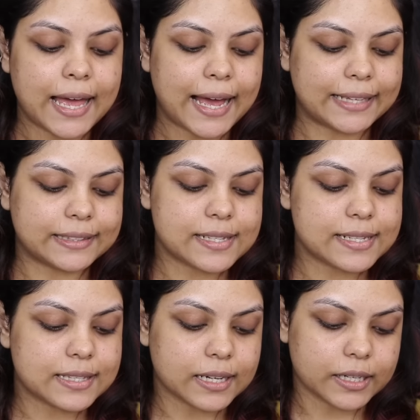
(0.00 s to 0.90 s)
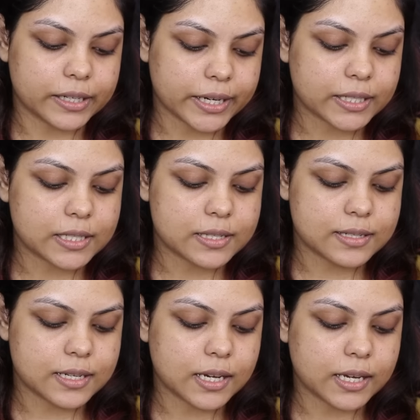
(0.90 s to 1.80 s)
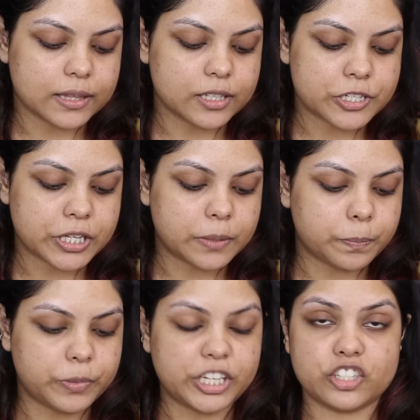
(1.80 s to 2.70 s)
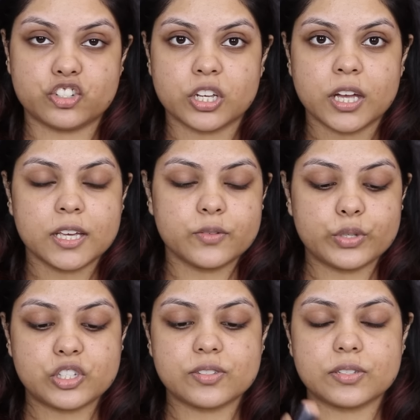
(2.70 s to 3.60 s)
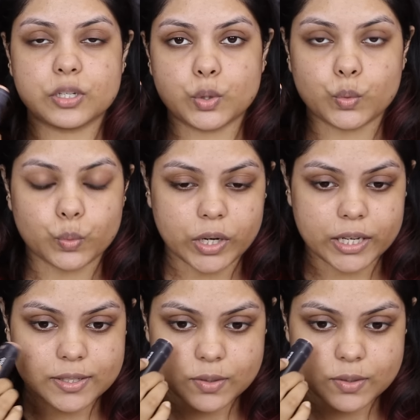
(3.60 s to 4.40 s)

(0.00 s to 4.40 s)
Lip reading: and this is the corrector stick in the shade Peach, which is 01.